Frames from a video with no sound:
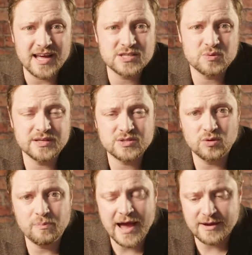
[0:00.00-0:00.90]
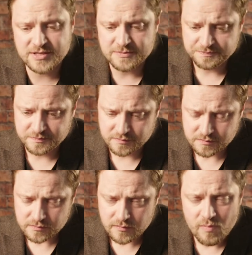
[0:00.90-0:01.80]
that's what it's all about.
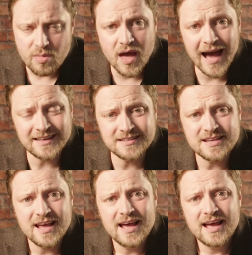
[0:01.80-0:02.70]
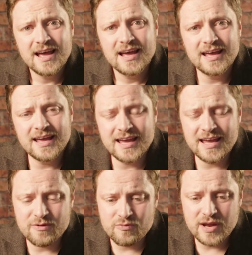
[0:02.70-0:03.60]
And
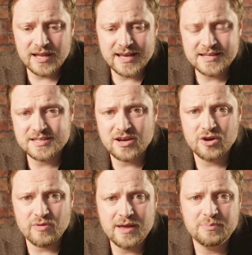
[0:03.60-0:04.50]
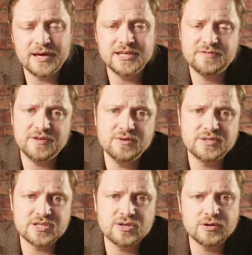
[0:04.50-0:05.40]
it really is a great place for you
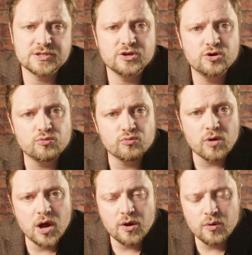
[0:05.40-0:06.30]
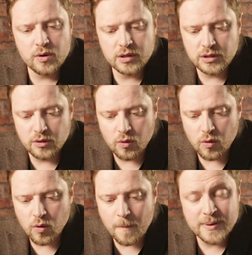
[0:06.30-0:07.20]
to start to grow
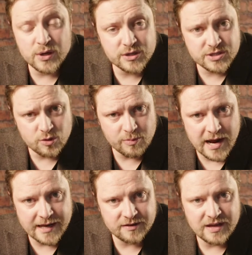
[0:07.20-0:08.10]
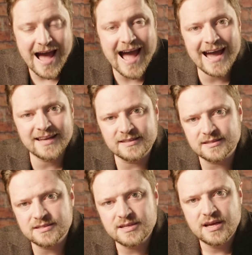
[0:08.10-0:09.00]
your personal brand
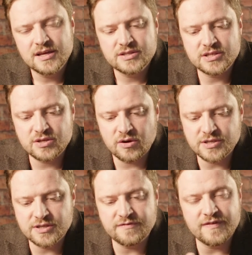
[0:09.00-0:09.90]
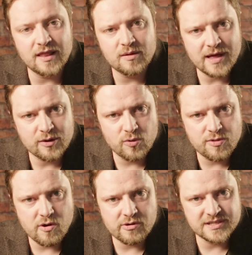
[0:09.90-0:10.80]
and to start to develop that
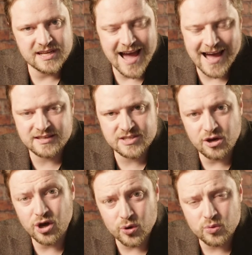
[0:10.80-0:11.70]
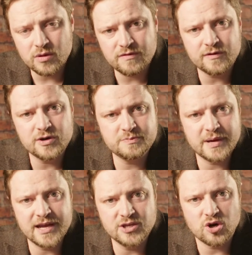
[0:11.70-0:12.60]
authority and to own the first
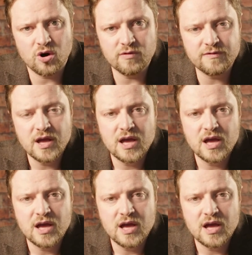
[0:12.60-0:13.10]
page of